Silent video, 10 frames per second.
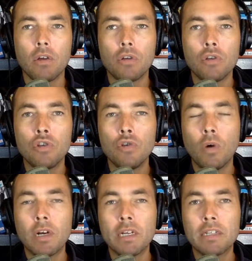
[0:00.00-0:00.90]
you
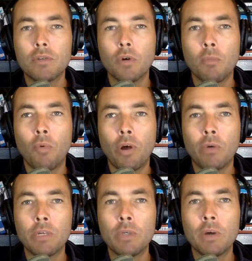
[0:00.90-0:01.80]
want to get to a
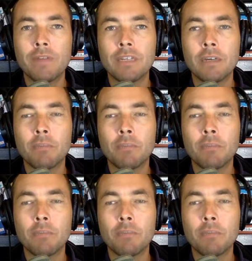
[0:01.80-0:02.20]
point where you have the